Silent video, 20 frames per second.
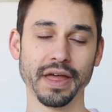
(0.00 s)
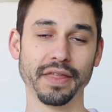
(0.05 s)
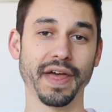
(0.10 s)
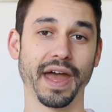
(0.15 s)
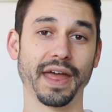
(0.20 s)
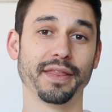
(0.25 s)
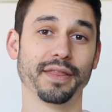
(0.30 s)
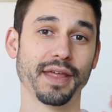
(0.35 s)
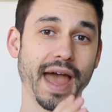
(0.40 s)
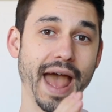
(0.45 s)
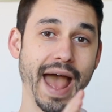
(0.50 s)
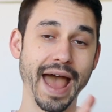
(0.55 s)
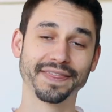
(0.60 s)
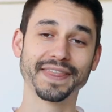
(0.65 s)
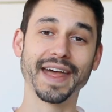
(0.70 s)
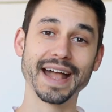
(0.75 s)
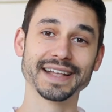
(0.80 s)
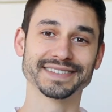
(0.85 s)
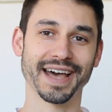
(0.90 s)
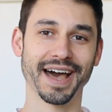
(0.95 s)
that
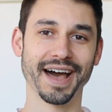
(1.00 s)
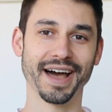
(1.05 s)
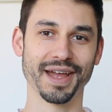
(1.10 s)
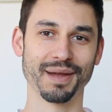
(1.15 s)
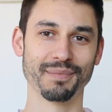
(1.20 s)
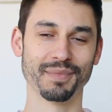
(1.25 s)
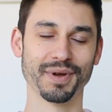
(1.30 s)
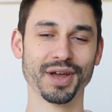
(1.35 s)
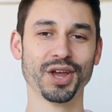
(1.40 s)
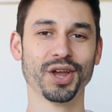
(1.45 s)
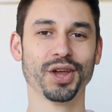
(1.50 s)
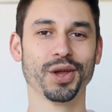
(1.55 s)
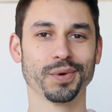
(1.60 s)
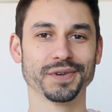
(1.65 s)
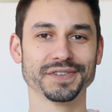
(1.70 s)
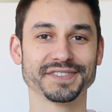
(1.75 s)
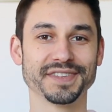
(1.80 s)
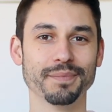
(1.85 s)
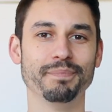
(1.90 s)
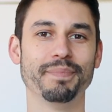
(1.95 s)
at that time
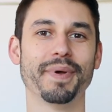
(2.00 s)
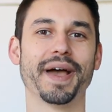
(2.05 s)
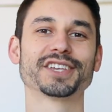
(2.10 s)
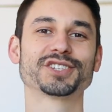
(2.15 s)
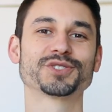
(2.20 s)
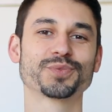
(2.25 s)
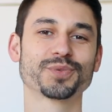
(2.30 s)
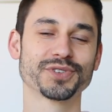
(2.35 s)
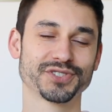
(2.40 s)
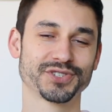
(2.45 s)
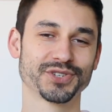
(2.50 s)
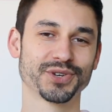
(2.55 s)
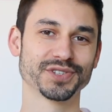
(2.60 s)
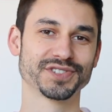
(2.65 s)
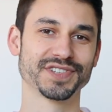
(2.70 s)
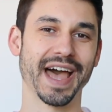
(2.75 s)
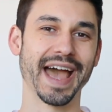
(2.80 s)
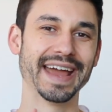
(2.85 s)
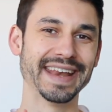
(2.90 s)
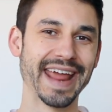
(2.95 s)
was the best
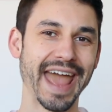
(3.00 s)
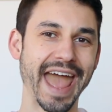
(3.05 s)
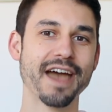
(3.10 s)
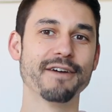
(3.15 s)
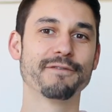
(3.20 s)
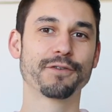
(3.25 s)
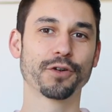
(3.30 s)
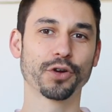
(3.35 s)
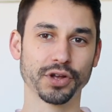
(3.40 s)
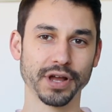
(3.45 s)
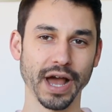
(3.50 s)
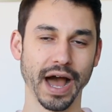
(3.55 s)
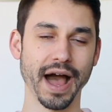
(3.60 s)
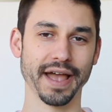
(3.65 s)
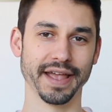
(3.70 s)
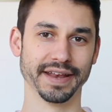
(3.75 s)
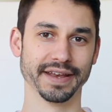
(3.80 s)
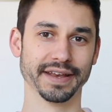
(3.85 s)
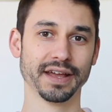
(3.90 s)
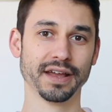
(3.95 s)
results I had ever
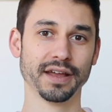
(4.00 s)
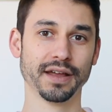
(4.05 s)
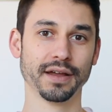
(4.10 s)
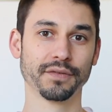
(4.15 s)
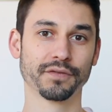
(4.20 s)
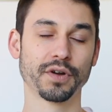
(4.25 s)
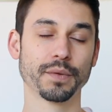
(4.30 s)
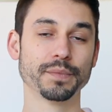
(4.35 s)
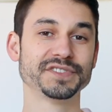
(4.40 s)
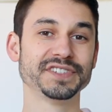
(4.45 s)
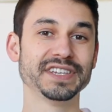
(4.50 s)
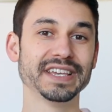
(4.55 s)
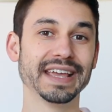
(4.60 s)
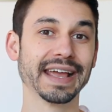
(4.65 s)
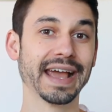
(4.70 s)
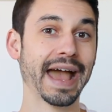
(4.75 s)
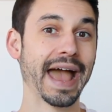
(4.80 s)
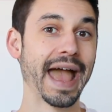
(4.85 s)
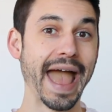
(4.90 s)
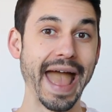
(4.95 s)
gotten from
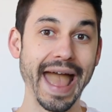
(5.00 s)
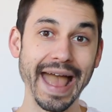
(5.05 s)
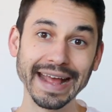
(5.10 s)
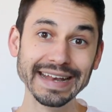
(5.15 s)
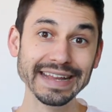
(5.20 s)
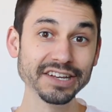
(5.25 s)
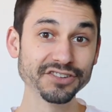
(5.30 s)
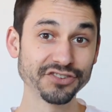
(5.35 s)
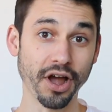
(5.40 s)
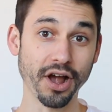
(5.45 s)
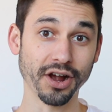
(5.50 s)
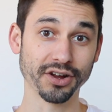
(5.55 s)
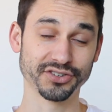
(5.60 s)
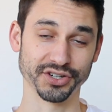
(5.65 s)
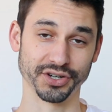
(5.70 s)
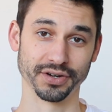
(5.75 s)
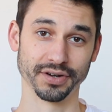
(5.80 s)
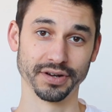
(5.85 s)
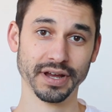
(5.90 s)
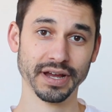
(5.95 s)
seeing any
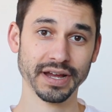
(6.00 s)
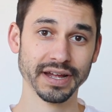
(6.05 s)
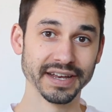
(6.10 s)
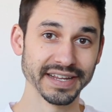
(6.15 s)
doctor,